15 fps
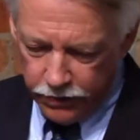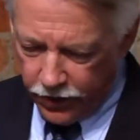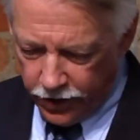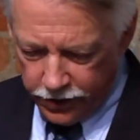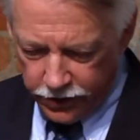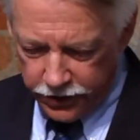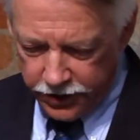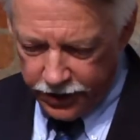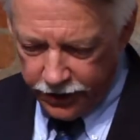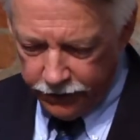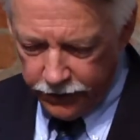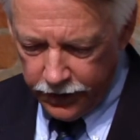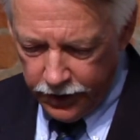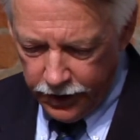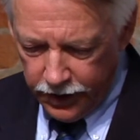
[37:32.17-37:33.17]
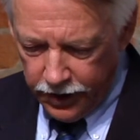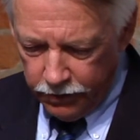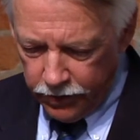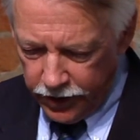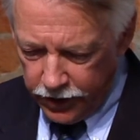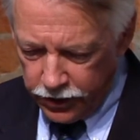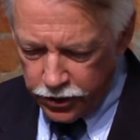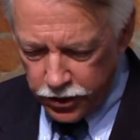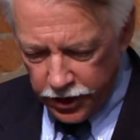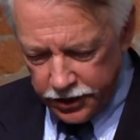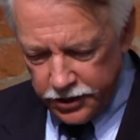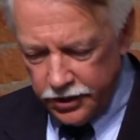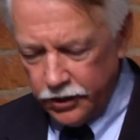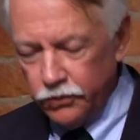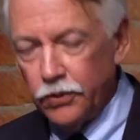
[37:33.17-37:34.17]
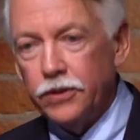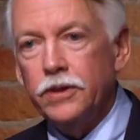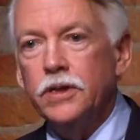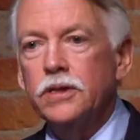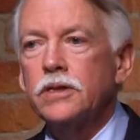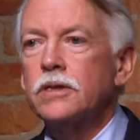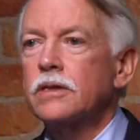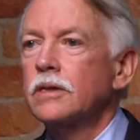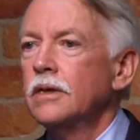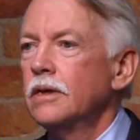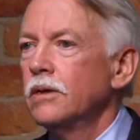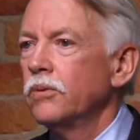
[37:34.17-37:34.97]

partners that have been entrusted with this,